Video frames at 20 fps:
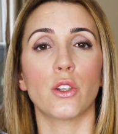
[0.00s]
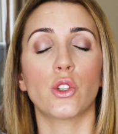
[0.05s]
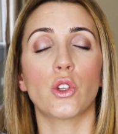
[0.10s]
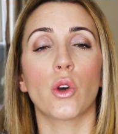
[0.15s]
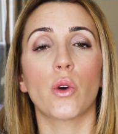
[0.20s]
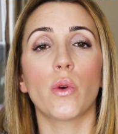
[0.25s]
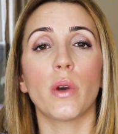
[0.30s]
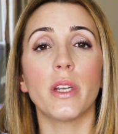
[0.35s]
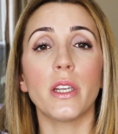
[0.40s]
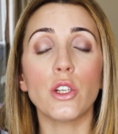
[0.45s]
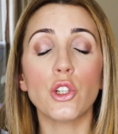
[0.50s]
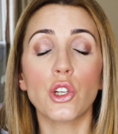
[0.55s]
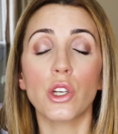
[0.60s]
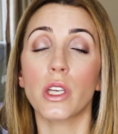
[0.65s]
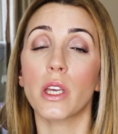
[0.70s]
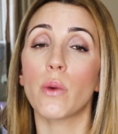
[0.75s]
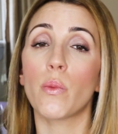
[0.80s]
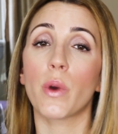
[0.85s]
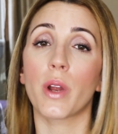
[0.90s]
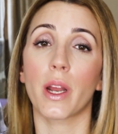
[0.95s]
So
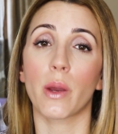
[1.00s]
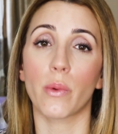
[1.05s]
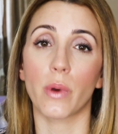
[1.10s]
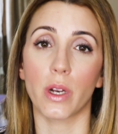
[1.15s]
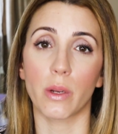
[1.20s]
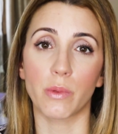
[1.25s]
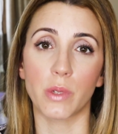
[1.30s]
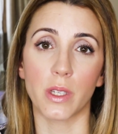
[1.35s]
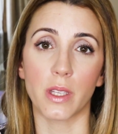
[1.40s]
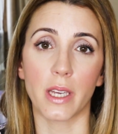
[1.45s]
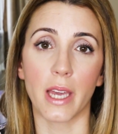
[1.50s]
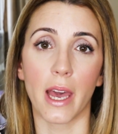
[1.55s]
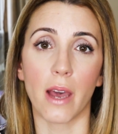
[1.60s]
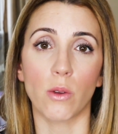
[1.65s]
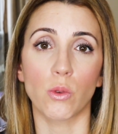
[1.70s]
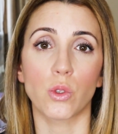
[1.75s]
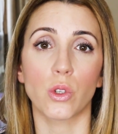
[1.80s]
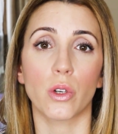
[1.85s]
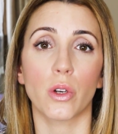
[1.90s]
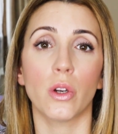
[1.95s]
initially when I went up to the
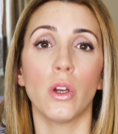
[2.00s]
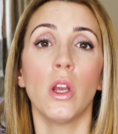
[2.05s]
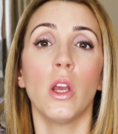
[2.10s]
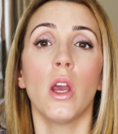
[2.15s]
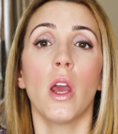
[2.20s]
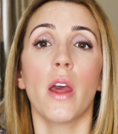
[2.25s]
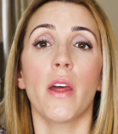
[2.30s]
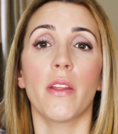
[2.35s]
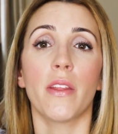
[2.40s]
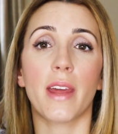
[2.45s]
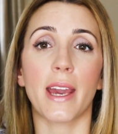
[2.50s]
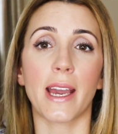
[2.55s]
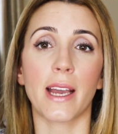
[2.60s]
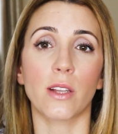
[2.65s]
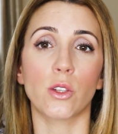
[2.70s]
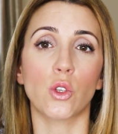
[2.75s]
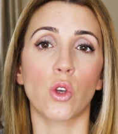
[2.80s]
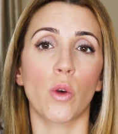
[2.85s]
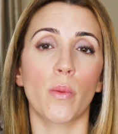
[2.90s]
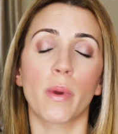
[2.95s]
counter, they
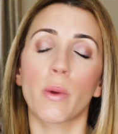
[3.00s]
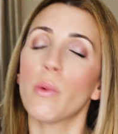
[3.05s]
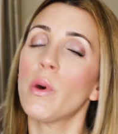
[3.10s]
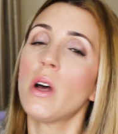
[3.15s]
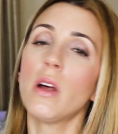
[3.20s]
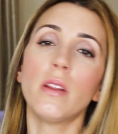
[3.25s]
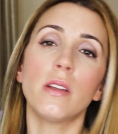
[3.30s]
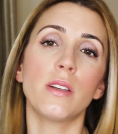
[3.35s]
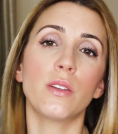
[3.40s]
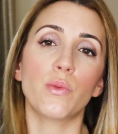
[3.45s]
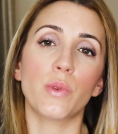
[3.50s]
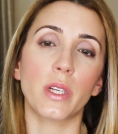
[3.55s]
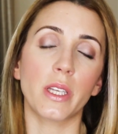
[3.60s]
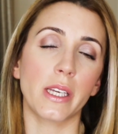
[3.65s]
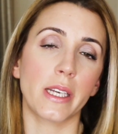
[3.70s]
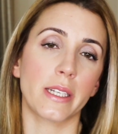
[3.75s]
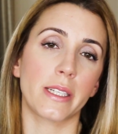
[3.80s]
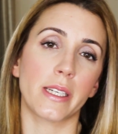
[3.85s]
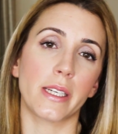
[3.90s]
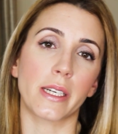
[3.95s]
had told me, well, this
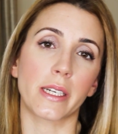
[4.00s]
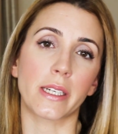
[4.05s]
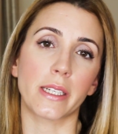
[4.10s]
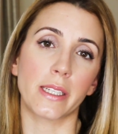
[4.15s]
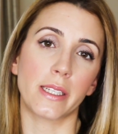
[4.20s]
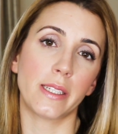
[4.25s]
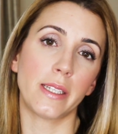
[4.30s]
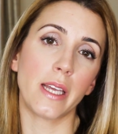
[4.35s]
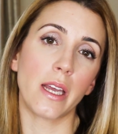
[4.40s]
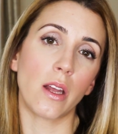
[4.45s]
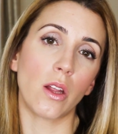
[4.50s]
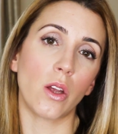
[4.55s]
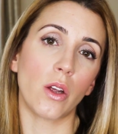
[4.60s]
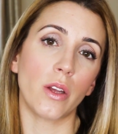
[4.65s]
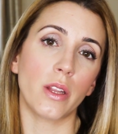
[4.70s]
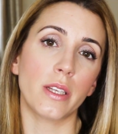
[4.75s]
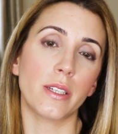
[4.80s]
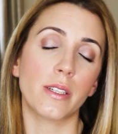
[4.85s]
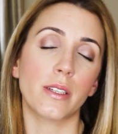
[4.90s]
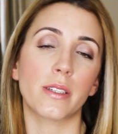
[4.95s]
really isn't a
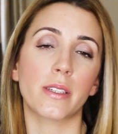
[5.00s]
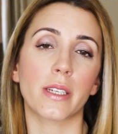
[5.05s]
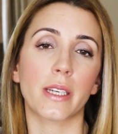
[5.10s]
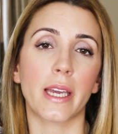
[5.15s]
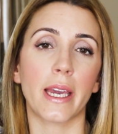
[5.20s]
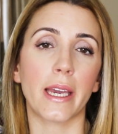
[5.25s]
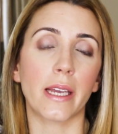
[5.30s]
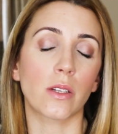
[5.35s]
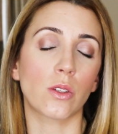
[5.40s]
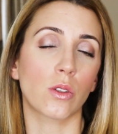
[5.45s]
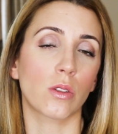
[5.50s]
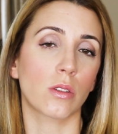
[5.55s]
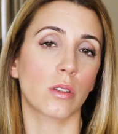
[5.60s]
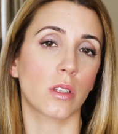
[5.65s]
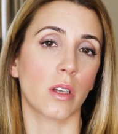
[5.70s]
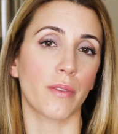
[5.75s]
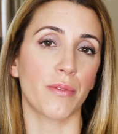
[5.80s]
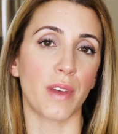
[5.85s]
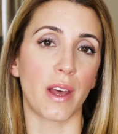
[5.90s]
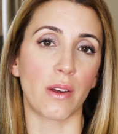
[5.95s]
concealer, this is to cancel
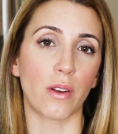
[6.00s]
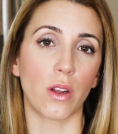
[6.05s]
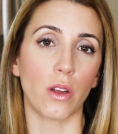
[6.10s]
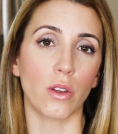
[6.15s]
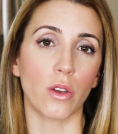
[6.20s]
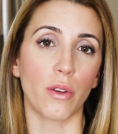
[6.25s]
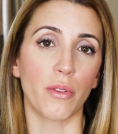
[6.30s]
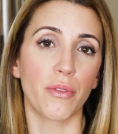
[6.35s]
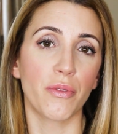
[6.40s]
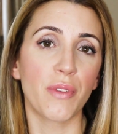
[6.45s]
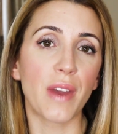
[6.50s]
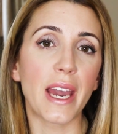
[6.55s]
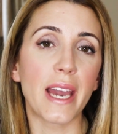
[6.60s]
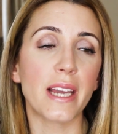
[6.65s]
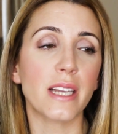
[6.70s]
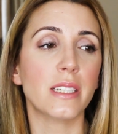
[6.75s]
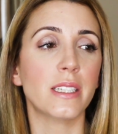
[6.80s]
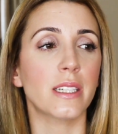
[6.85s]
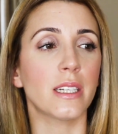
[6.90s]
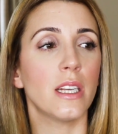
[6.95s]
stuff out on your
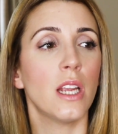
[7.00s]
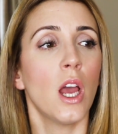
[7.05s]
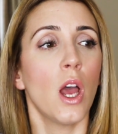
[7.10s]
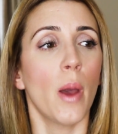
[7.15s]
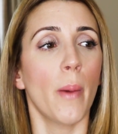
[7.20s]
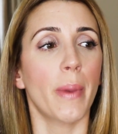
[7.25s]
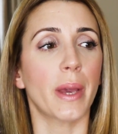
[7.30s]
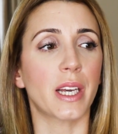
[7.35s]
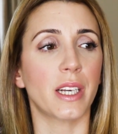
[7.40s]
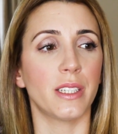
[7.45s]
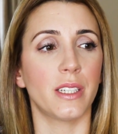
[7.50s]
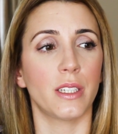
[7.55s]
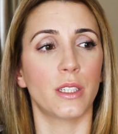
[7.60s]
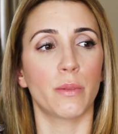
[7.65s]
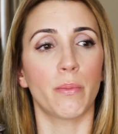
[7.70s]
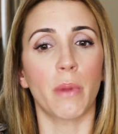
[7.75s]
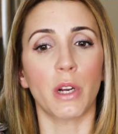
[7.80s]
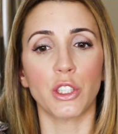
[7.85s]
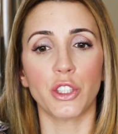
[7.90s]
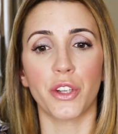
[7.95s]
face, and because
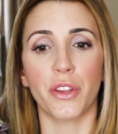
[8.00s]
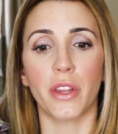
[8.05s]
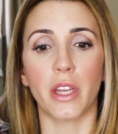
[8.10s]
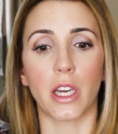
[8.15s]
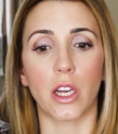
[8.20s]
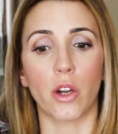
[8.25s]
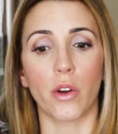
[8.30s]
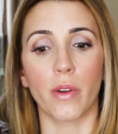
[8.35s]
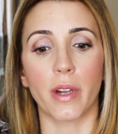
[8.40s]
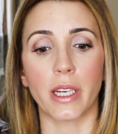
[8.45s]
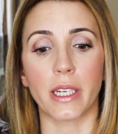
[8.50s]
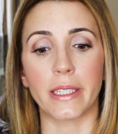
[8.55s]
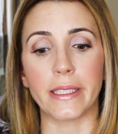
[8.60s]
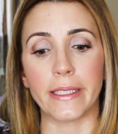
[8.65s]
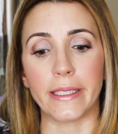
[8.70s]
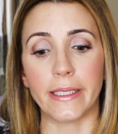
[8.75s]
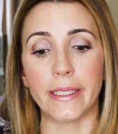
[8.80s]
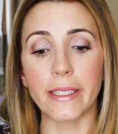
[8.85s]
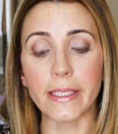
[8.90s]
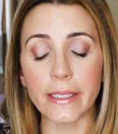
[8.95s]
it's much thicker in
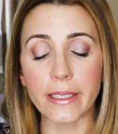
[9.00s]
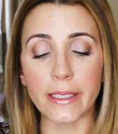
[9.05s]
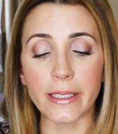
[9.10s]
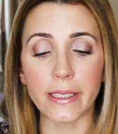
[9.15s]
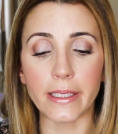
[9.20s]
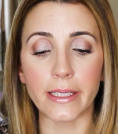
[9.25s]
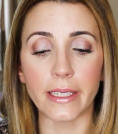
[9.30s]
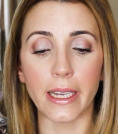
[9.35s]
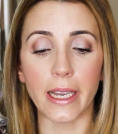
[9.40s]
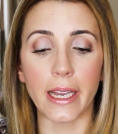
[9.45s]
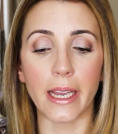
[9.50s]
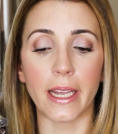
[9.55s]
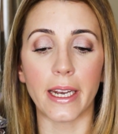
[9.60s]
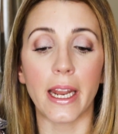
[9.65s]
consistency.